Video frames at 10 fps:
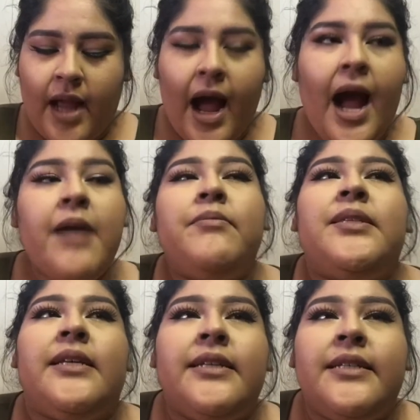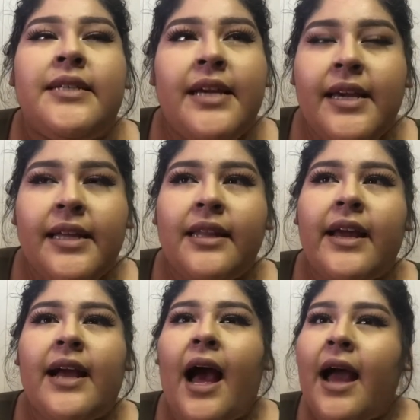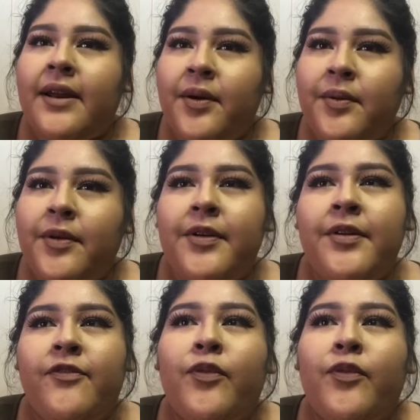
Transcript: I'm 16. Like, I don't